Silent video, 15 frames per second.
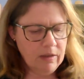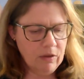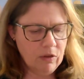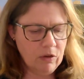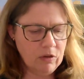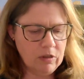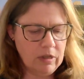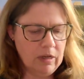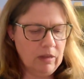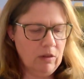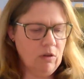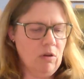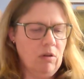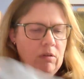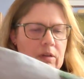13th
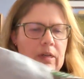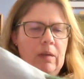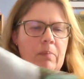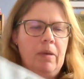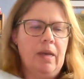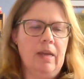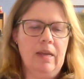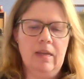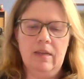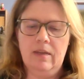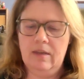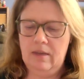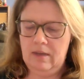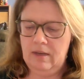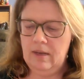Colony Bay,
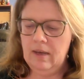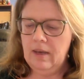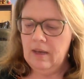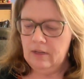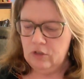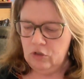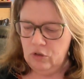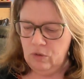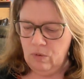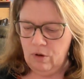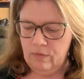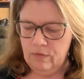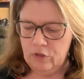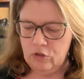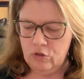2
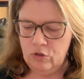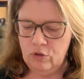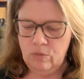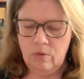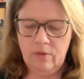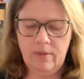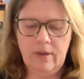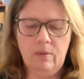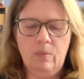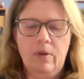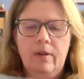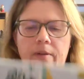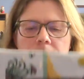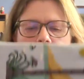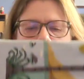over 2 on that one